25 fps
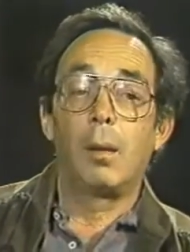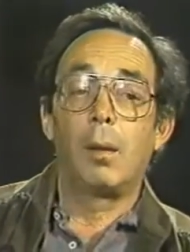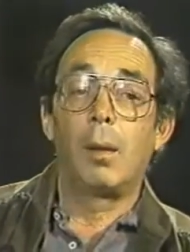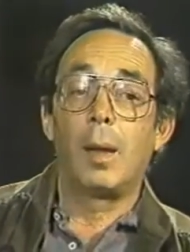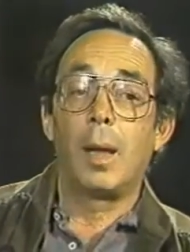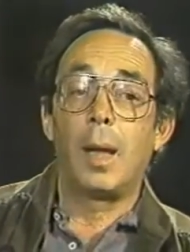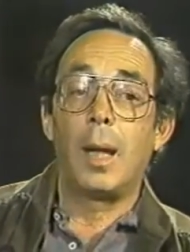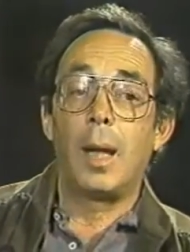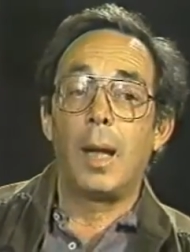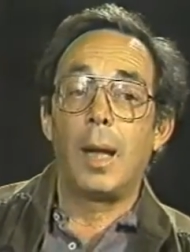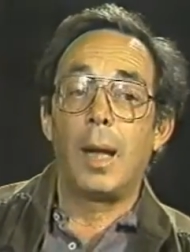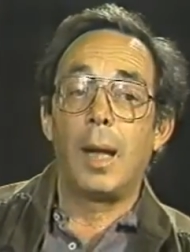
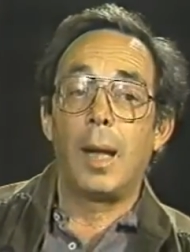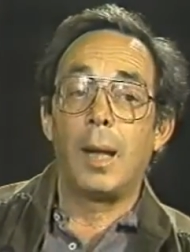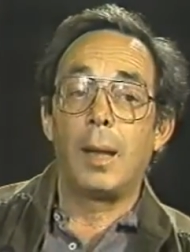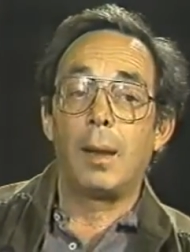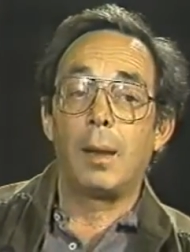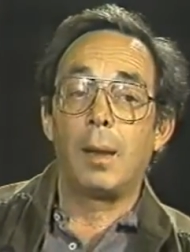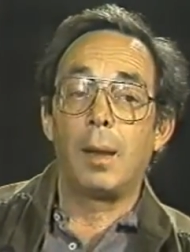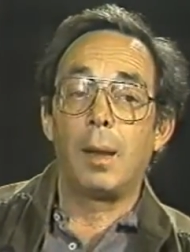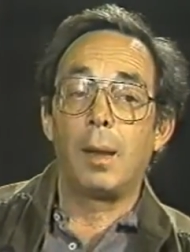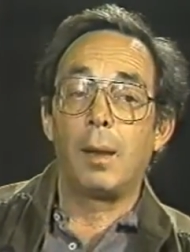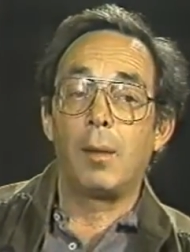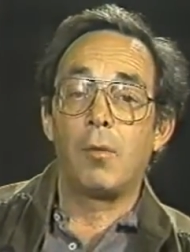
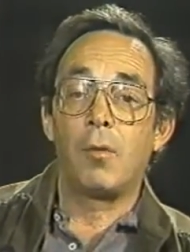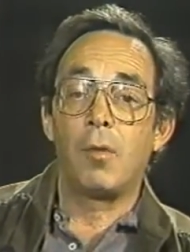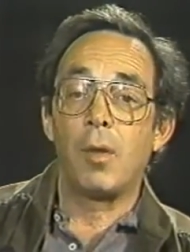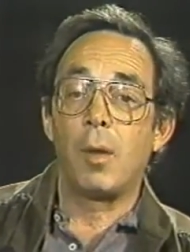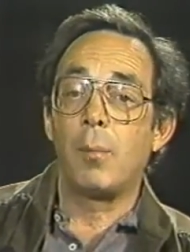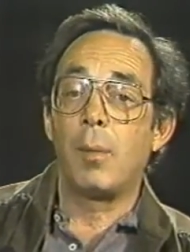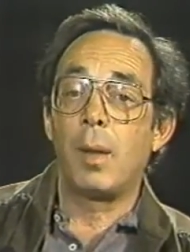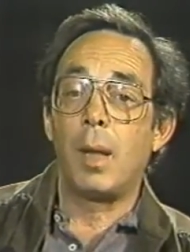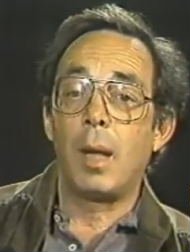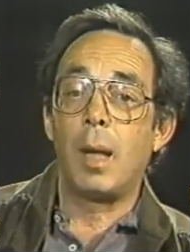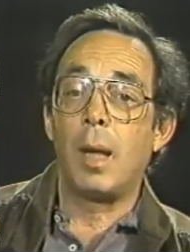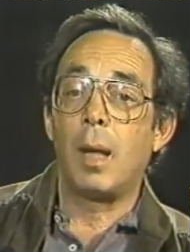that
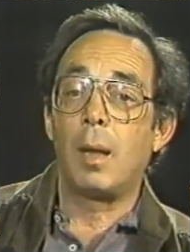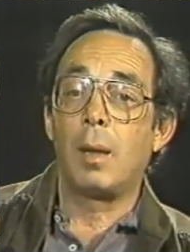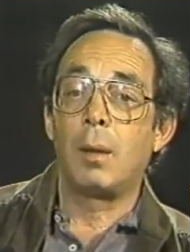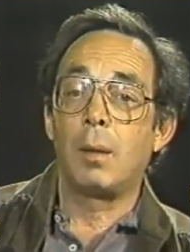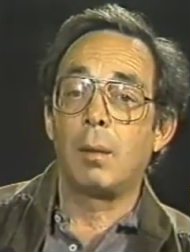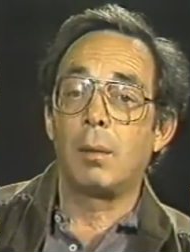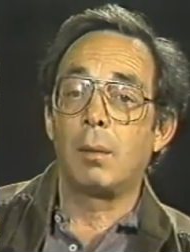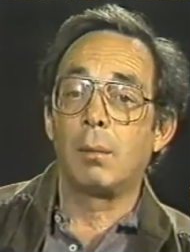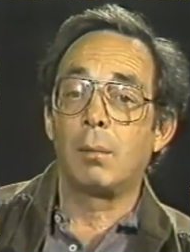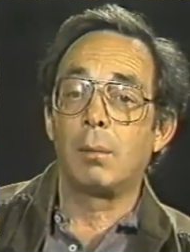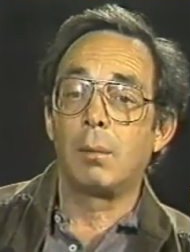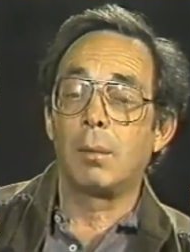
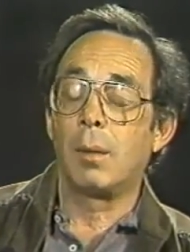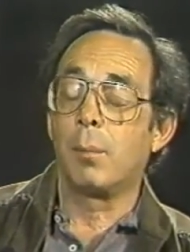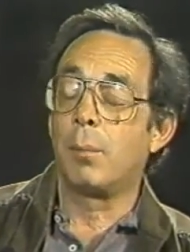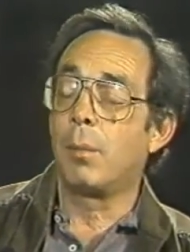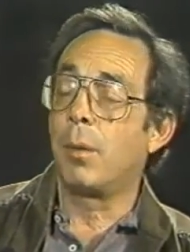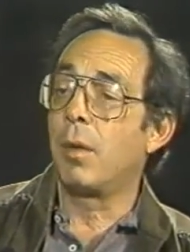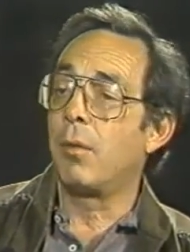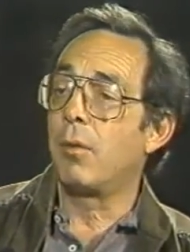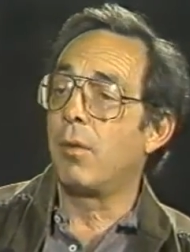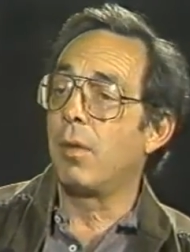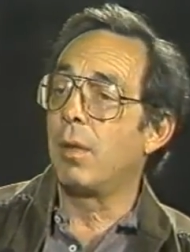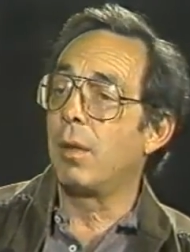somehow the
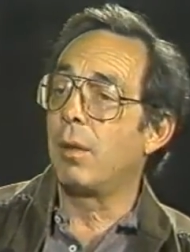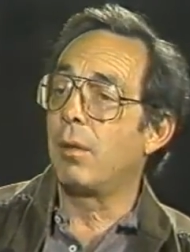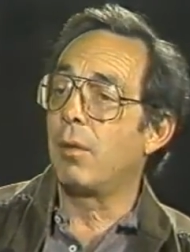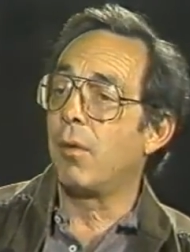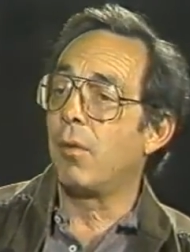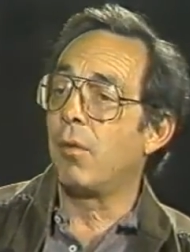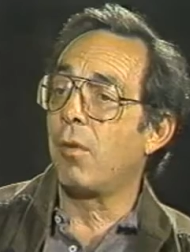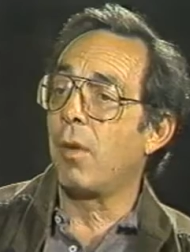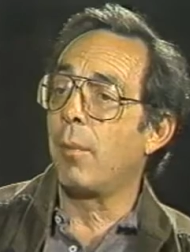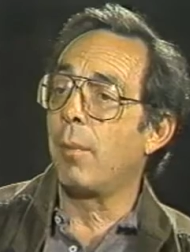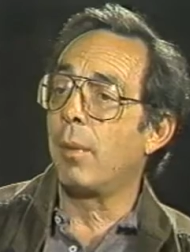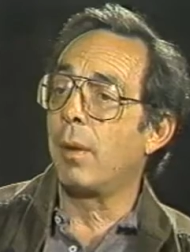president
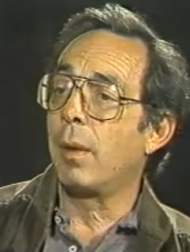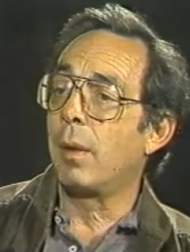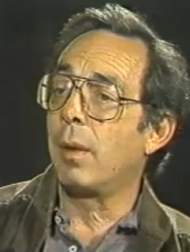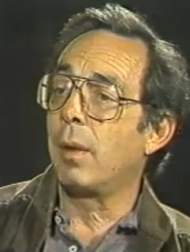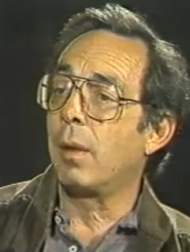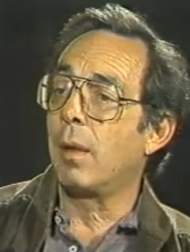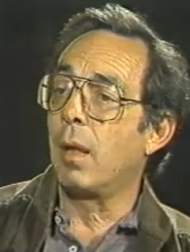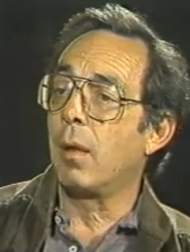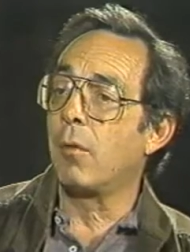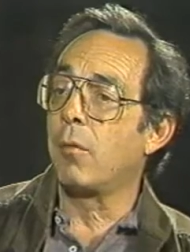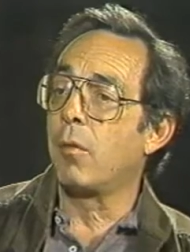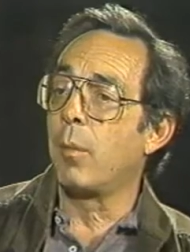or somebody in
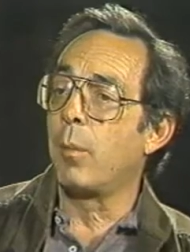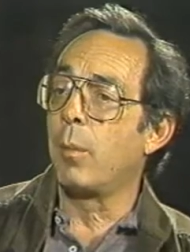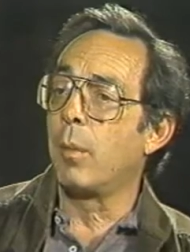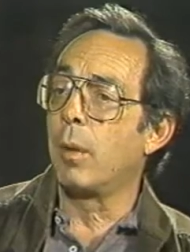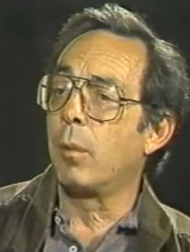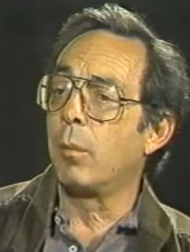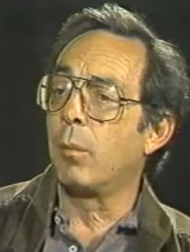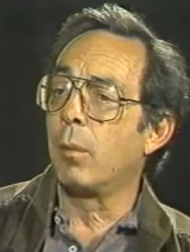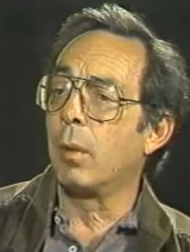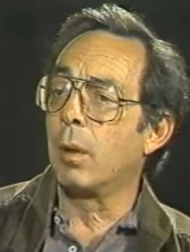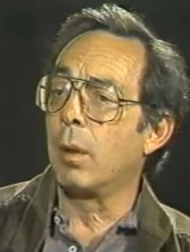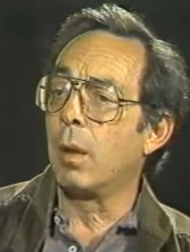the
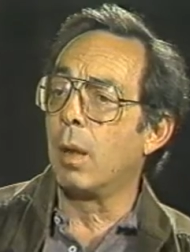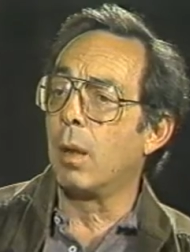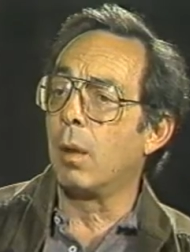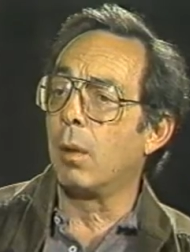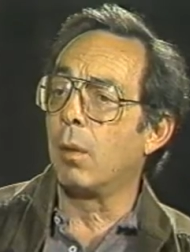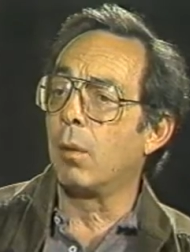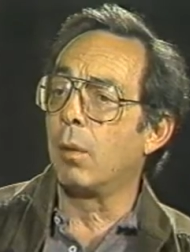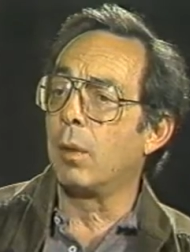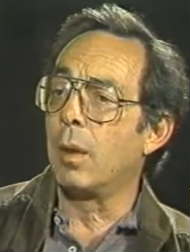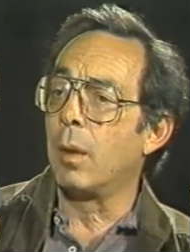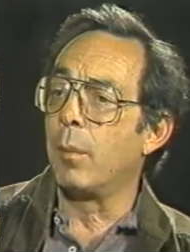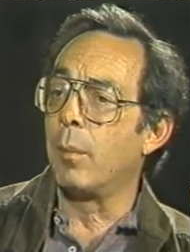government will
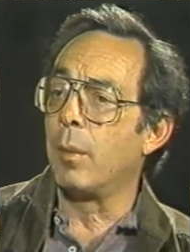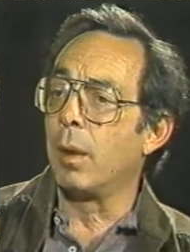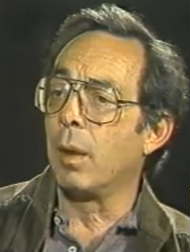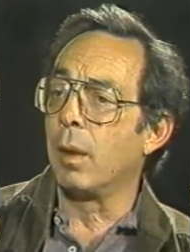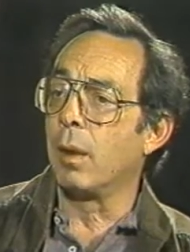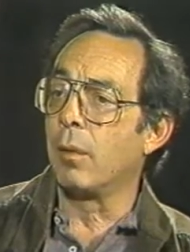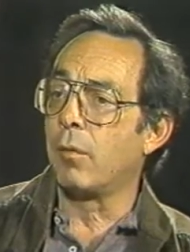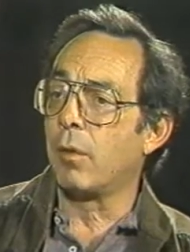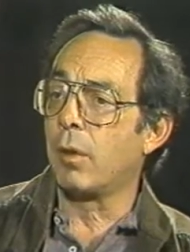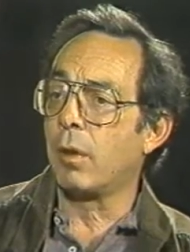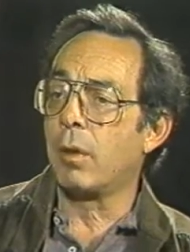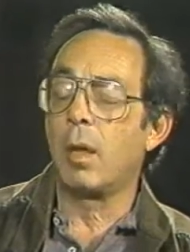know in the
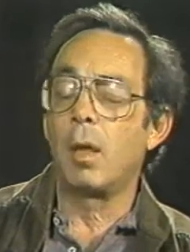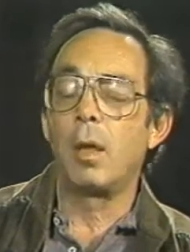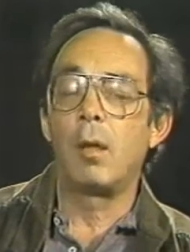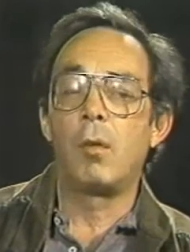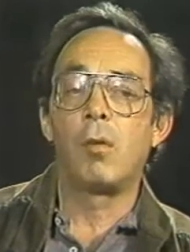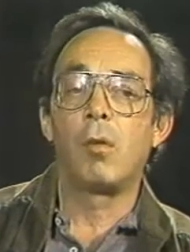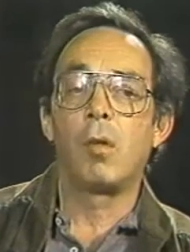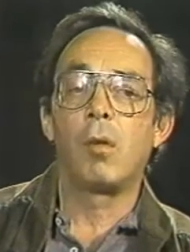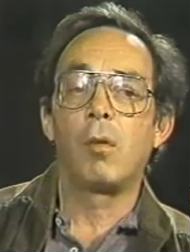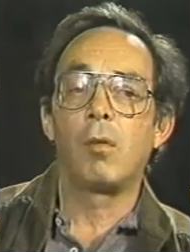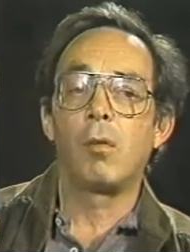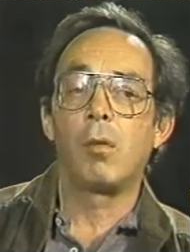middle of a
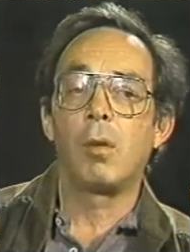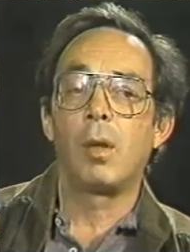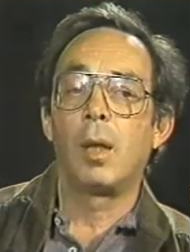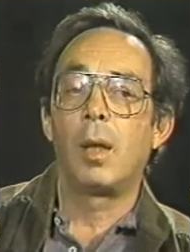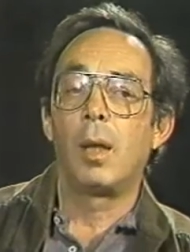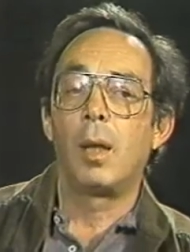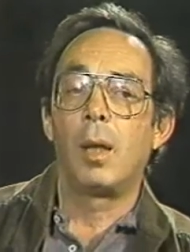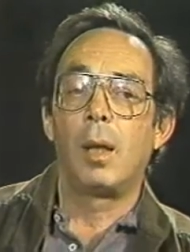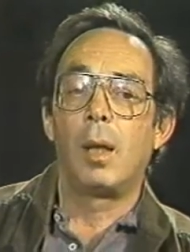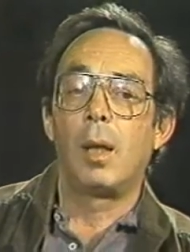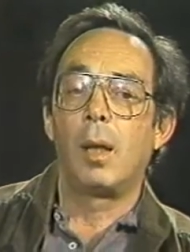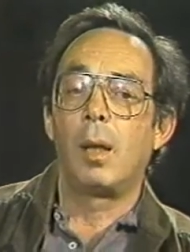
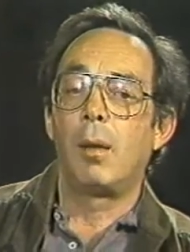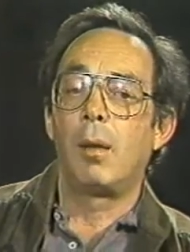crisis